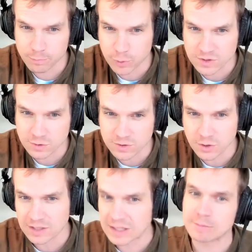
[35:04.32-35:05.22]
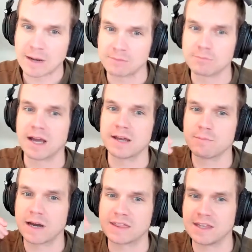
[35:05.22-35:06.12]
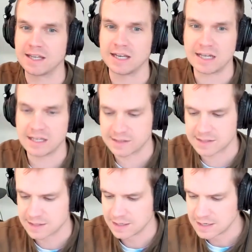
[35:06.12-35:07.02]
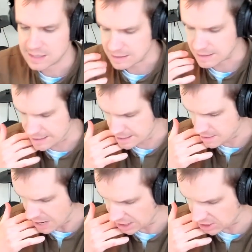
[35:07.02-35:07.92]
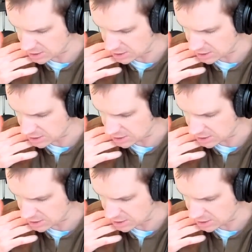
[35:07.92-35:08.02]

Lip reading: personal token. Like my thinking is, I could